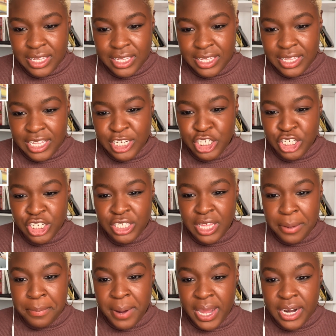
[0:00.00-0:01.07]
Like, she's just,
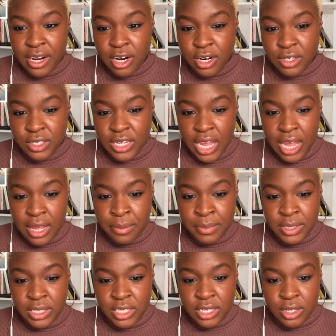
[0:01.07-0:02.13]
like, biding her time
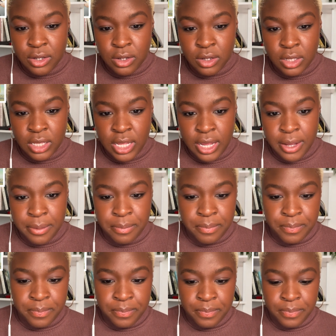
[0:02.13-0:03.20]

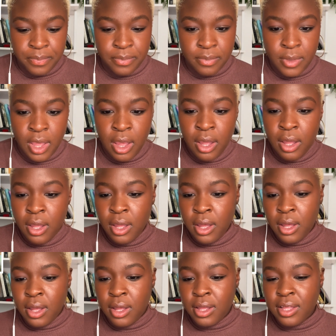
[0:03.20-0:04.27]
until,
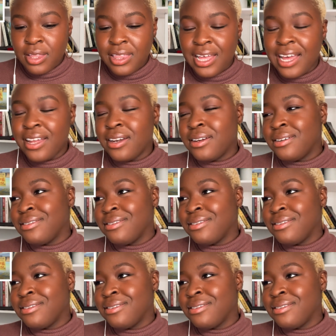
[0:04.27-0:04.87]
that...